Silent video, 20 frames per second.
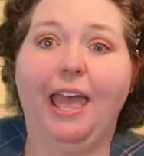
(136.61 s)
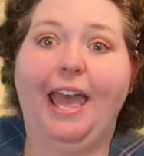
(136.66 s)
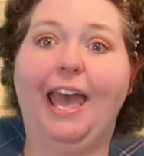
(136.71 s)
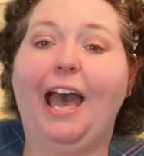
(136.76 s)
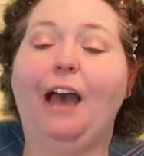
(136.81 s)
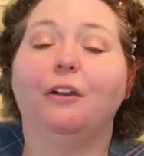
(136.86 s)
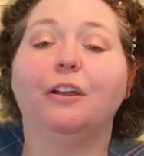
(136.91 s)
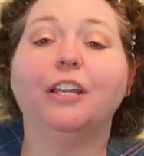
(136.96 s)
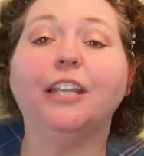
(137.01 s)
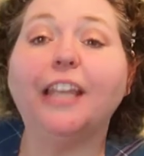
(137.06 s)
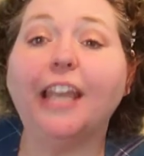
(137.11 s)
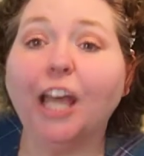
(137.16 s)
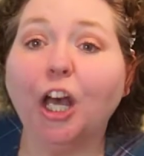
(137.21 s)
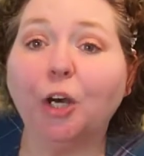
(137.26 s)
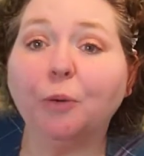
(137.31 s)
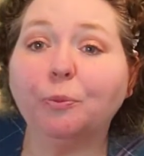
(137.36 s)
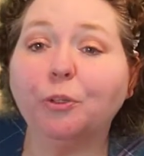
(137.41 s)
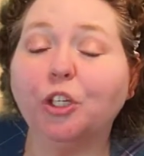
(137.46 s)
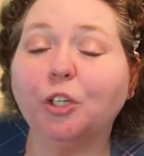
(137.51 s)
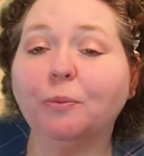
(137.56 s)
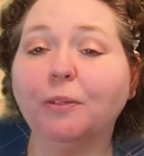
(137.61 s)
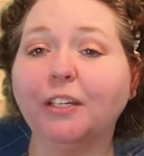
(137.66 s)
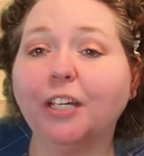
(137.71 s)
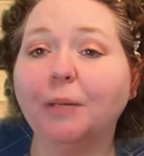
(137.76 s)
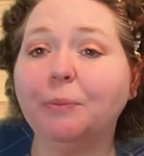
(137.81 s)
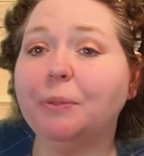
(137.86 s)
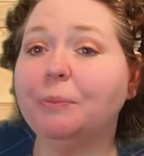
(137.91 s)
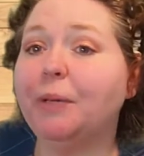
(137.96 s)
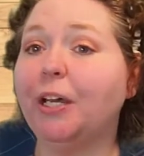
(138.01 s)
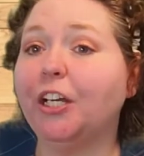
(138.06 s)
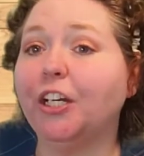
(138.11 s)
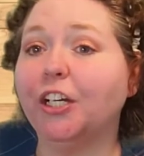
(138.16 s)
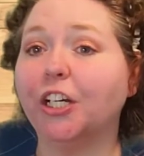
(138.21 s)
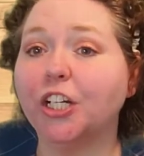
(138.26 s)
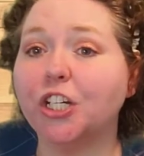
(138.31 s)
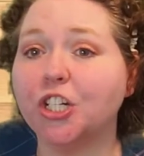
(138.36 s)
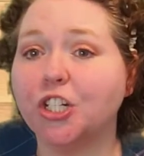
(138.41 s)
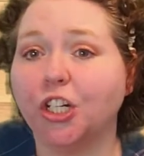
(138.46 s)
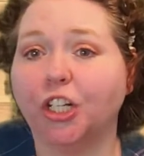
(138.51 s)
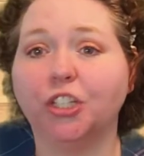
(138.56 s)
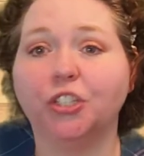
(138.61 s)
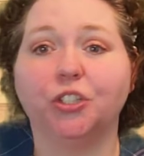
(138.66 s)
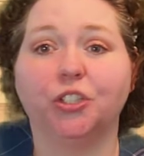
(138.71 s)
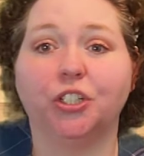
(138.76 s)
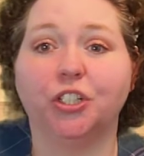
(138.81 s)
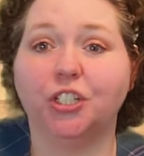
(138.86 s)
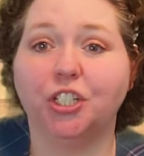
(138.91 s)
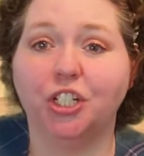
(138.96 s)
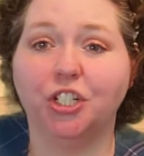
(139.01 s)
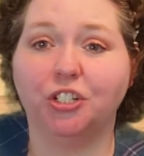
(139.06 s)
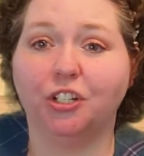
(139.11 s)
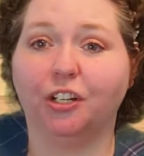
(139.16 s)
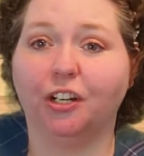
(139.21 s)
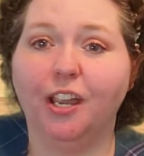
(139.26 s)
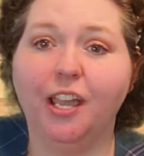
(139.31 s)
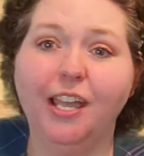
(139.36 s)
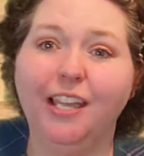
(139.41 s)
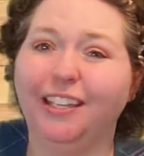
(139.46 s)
How can it help you to become a better instructor or teacher?